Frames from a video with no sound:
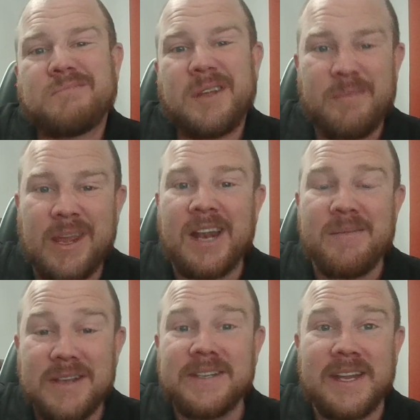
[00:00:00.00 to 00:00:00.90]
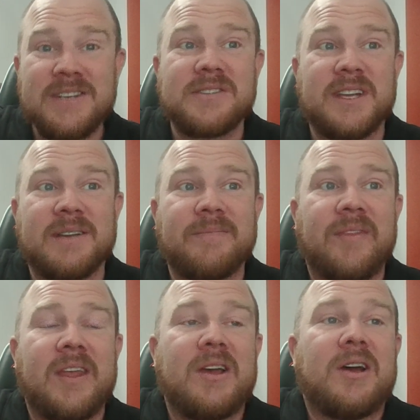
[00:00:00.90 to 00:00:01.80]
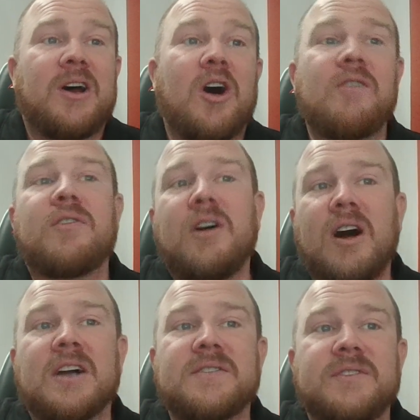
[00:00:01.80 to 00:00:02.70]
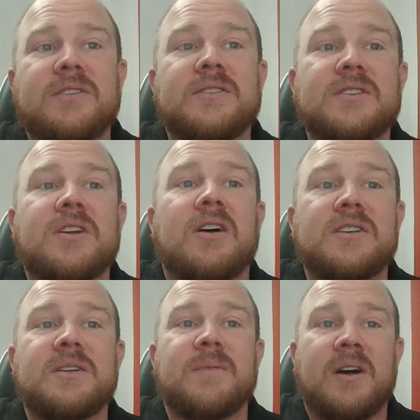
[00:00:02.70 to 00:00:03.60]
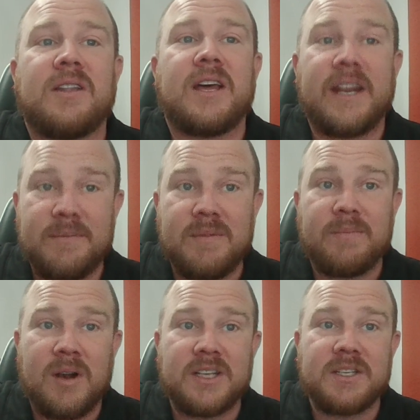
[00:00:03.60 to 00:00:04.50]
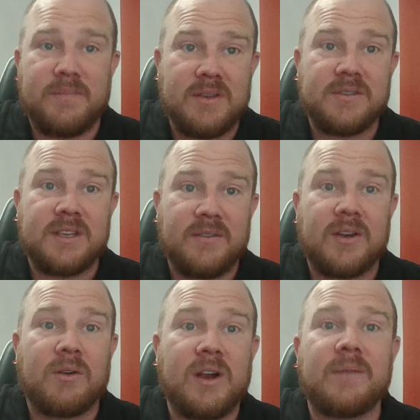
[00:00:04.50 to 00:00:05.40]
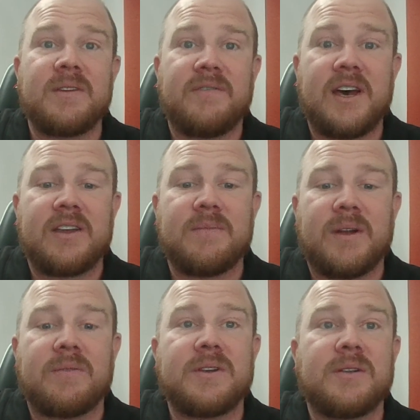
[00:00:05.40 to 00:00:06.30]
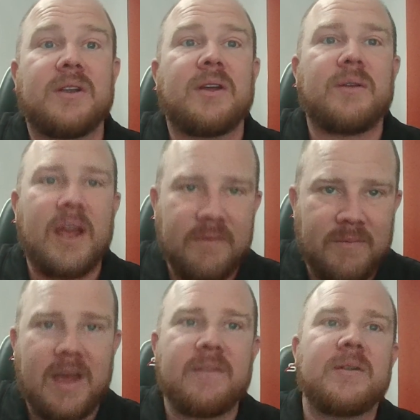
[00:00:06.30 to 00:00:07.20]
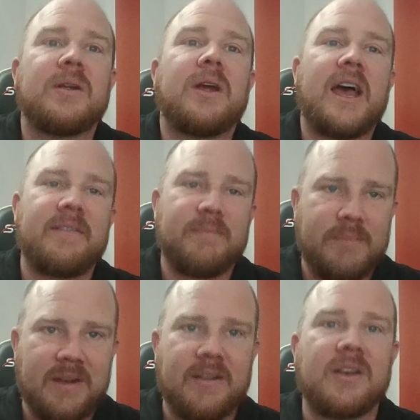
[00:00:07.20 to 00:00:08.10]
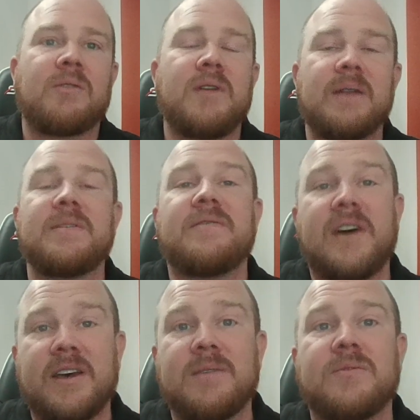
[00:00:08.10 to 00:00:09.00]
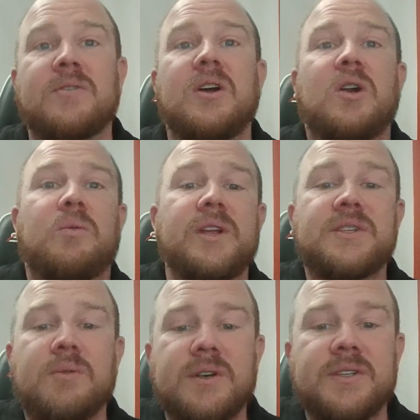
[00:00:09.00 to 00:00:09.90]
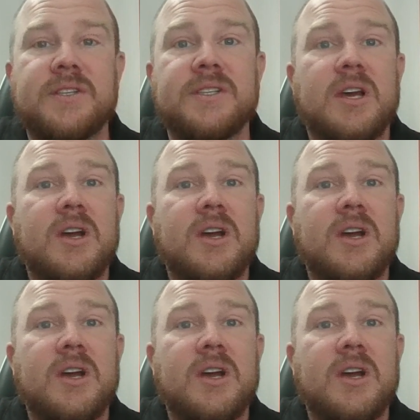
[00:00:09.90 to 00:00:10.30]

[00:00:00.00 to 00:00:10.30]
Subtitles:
it kind of makes it interesting. Overall, Oxford Scholarship Online and Project Muse have incredibly valued have been incredibly valuable resources